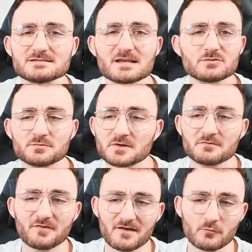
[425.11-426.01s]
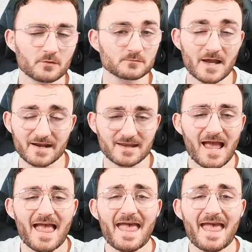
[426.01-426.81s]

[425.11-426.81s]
Centurion 5-1 rack,